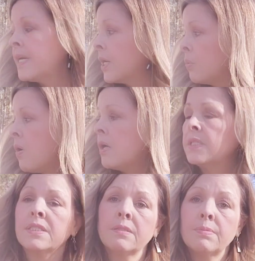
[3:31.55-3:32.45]
Tiger Wall
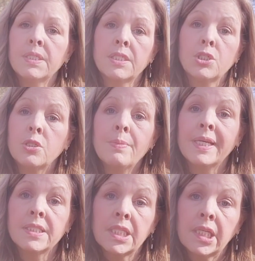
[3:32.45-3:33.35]
is a
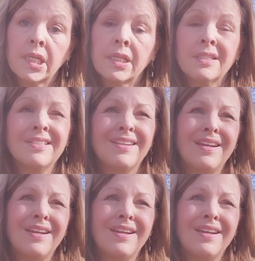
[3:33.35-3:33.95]
2-man tent,